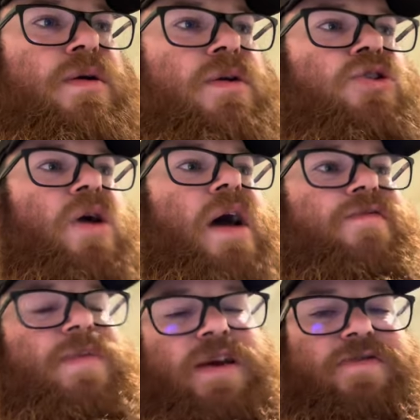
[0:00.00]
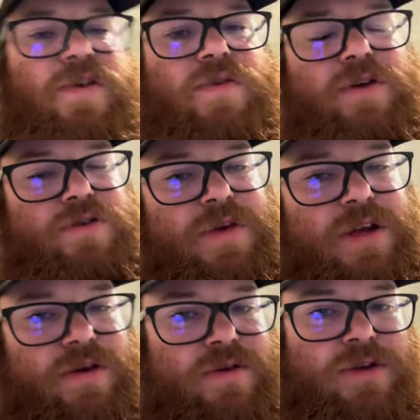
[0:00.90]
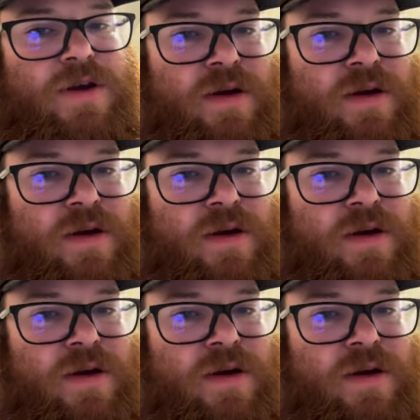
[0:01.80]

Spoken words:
drive me a few hundred meters.